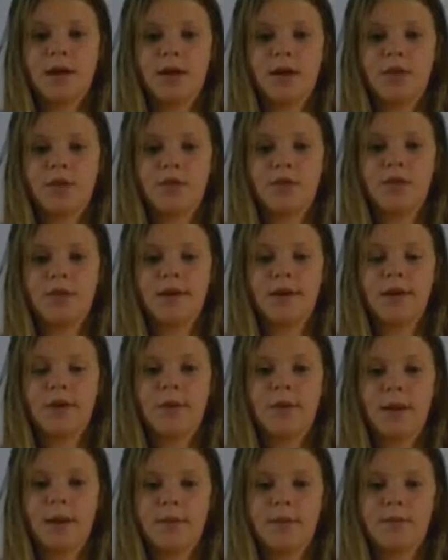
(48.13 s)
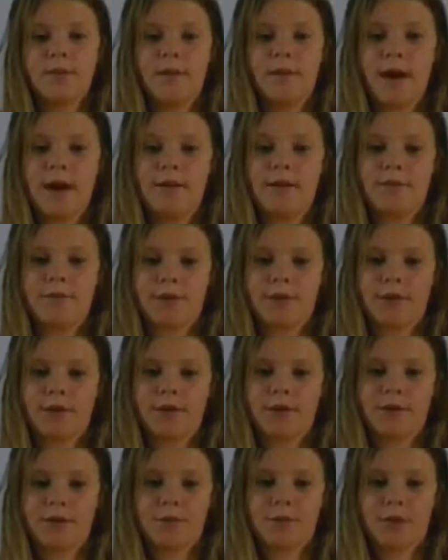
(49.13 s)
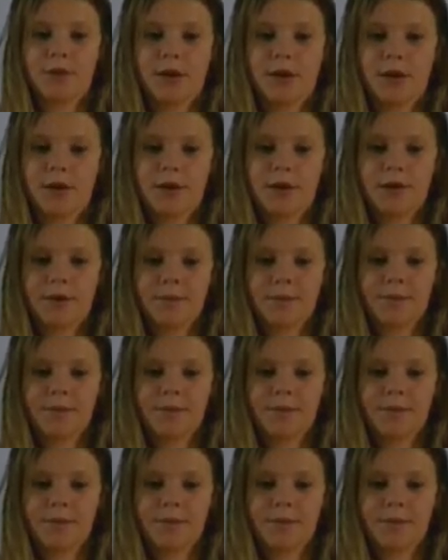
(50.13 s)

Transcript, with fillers: thoroughly equipped for every good work.